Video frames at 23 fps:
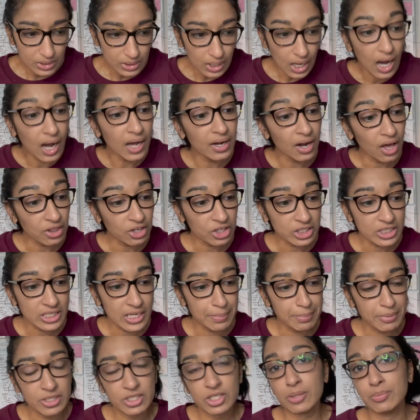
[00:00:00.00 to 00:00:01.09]
Another tip
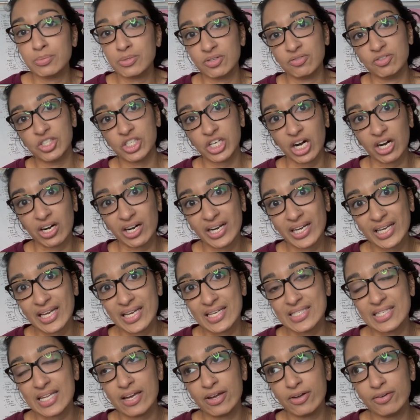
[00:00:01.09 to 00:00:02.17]
in terms of sharing is
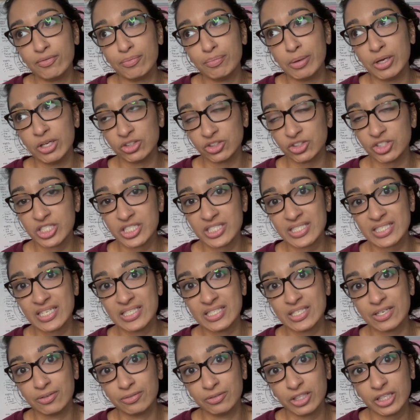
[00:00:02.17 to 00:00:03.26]
if Pinterest is
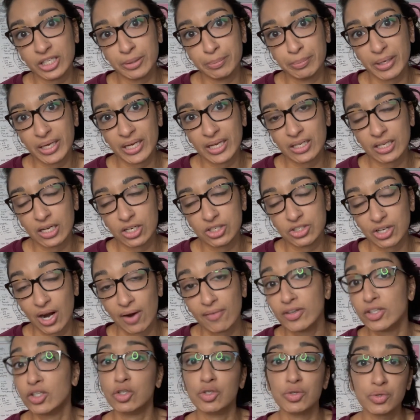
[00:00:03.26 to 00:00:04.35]
a really big
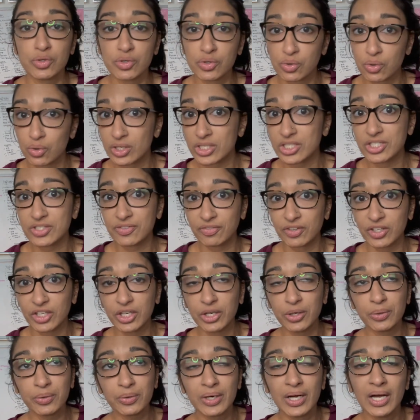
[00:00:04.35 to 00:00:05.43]
traffic source for
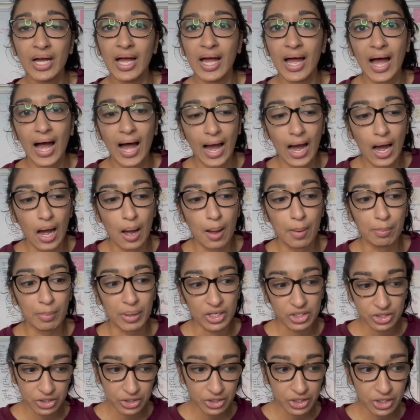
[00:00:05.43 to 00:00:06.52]
you, make
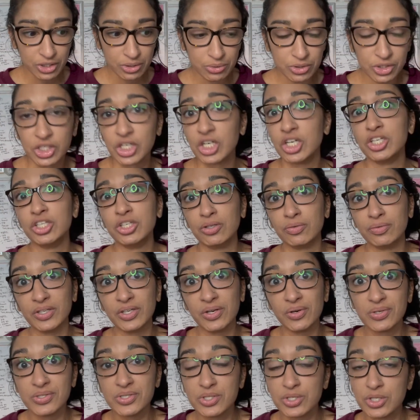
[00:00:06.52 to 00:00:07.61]
sure that you share your
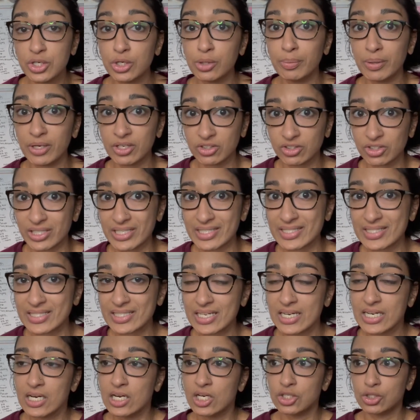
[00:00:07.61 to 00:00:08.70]
reels to Pinterest.
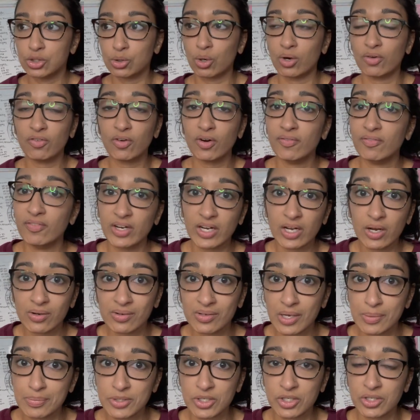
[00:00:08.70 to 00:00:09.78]
Short form video
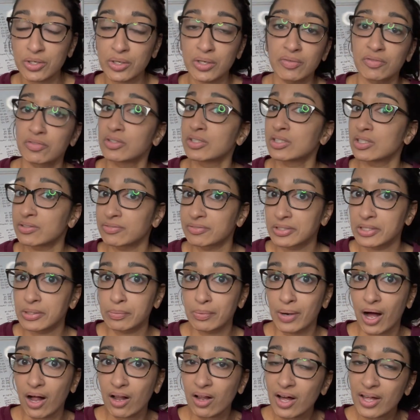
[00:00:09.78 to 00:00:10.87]
clips are doing really, really
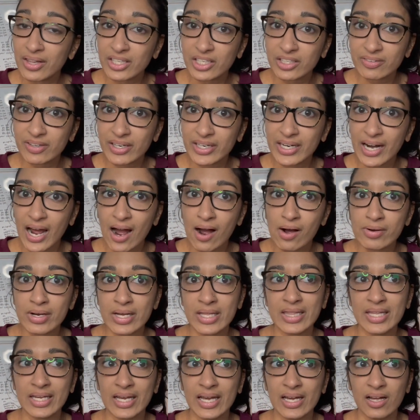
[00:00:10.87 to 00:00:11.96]
well on there right now, and
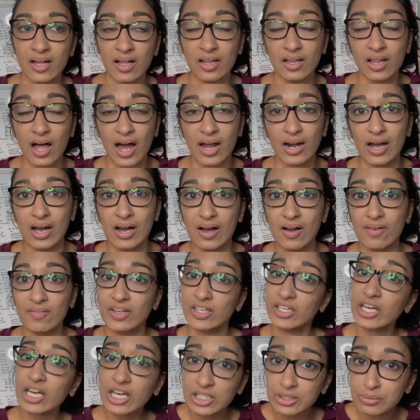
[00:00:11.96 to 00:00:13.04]
they get a lot of
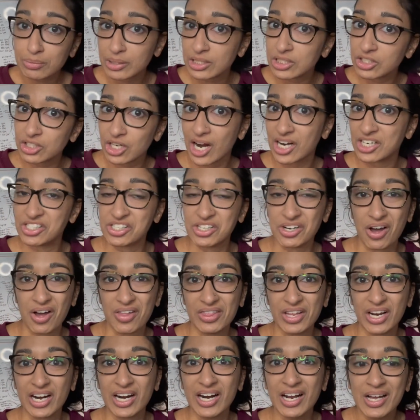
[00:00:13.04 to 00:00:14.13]
engagement and traction on
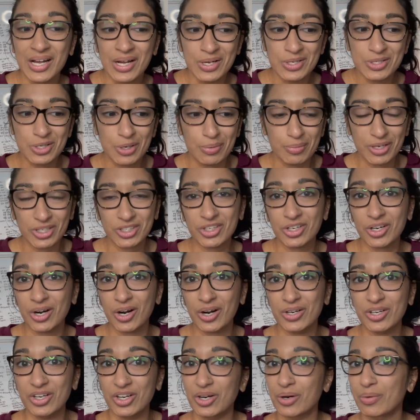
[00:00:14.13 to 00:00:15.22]
there. So make sure
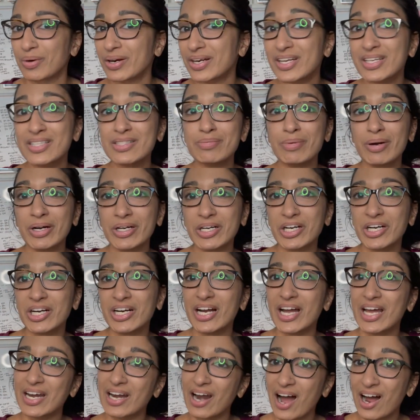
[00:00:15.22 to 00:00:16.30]
you're working smarter
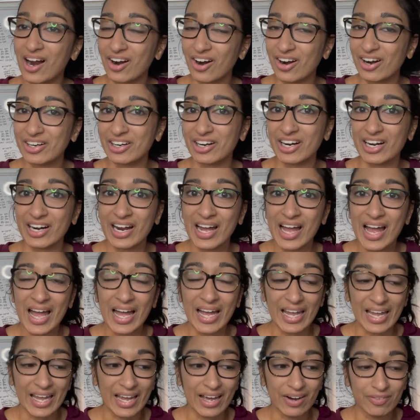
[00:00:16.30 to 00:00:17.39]
and not harder
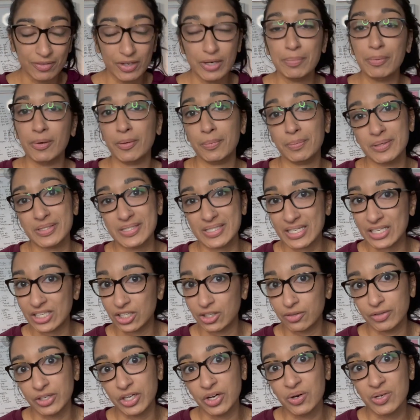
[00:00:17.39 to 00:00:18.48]
and repurposing your
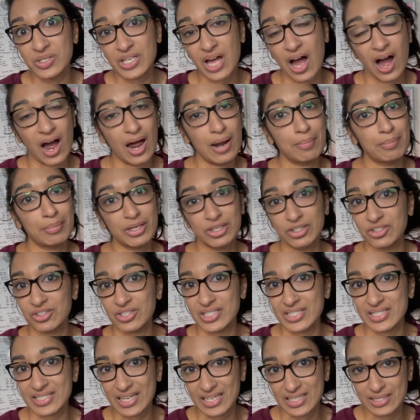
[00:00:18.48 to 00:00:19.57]
reels on
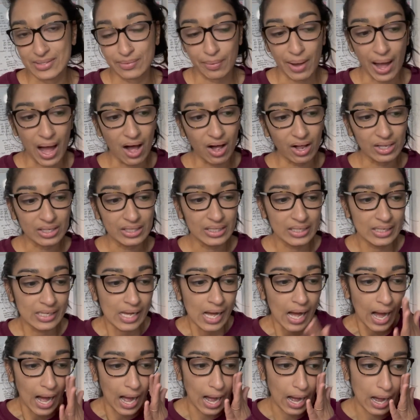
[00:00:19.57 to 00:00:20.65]
Pinterest as well.
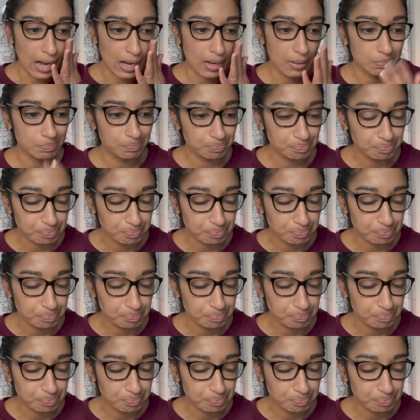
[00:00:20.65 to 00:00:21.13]
And